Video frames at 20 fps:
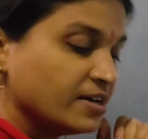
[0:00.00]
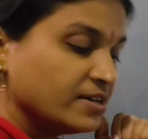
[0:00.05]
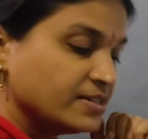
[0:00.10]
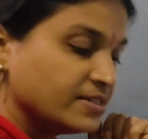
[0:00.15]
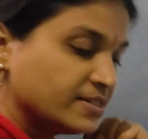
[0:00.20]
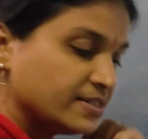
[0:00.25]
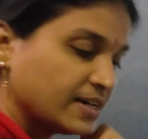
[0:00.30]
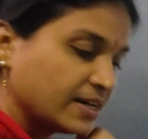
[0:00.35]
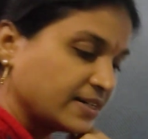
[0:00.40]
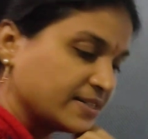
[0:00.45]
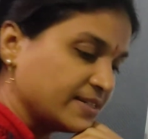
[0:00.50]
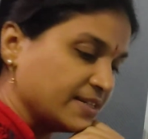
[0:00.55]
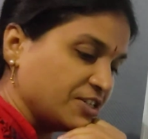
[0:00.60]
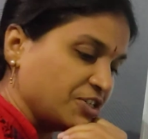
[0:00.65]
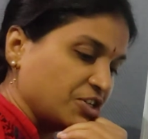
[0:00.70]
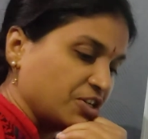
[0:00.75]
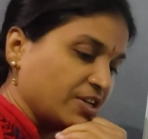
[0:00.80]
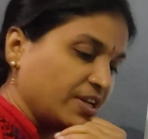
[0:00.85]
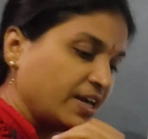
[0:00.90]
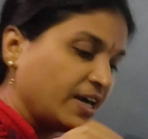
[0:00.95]

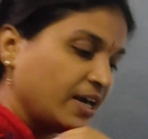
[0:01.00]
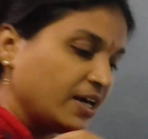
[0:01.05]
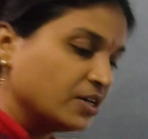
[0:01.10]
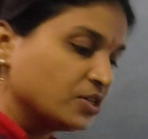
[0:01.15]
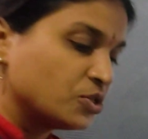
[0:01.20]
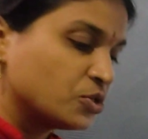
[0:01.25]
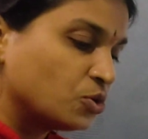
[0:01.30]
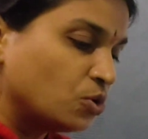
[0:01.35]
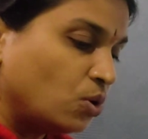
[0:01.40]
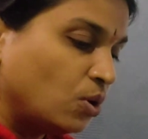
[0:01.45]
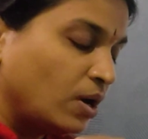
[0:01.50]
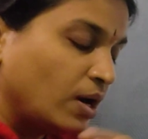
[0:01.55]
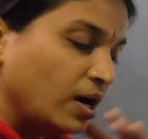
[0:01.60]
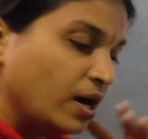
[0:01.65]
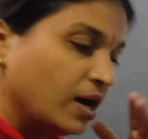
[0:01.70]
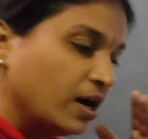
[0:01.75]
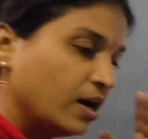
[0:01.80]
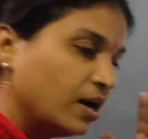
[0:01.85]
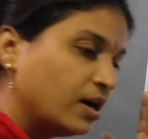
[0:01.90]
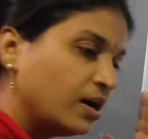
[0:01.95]
Succession. So,
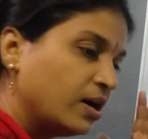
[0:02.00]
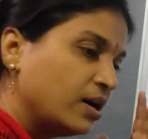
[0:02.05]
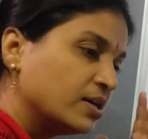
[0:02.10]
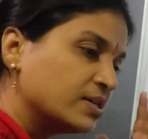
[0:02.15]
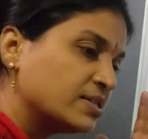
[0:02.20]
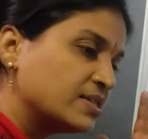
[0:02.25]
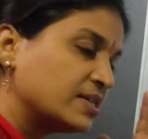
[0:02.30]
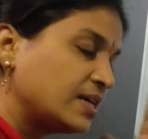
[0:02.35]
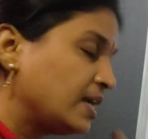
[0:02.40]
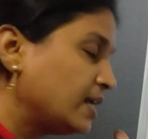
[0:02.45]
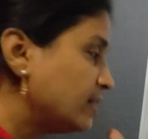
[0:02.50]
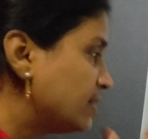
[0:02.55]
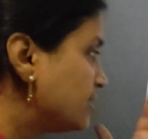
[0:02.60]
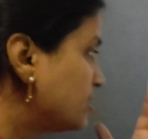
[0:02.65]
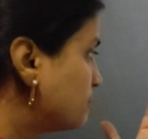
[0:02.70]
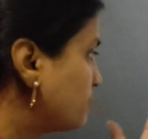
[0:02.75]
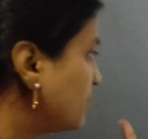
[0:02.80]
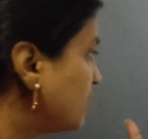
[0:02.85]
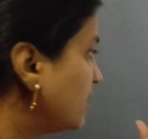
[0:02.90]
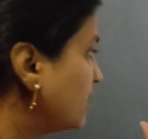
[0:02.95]
see, this
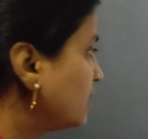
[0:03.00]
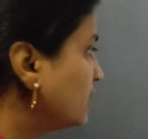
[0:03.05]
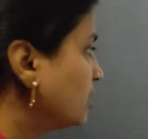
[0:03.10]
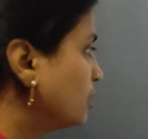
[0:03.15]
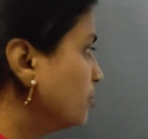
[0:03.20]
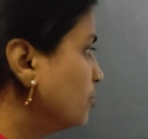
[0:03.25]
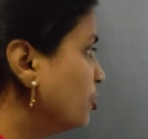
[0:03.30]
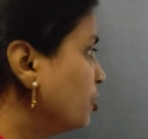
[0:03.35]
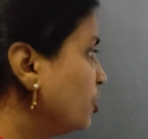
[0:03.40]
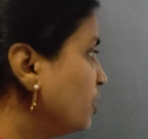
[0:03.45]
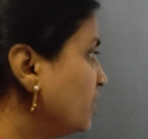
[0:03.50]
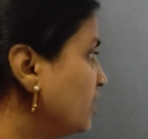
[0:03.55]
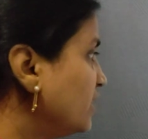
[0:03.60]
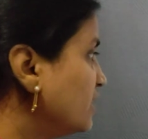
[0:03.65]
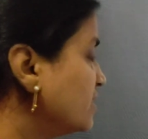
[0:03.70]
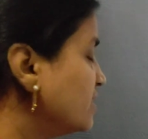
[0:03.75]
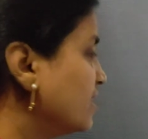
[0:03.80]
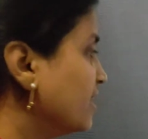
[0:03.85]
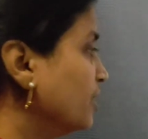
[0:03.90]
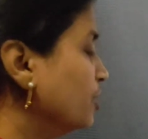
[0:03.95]
particular community
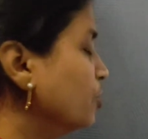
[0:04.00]
is there.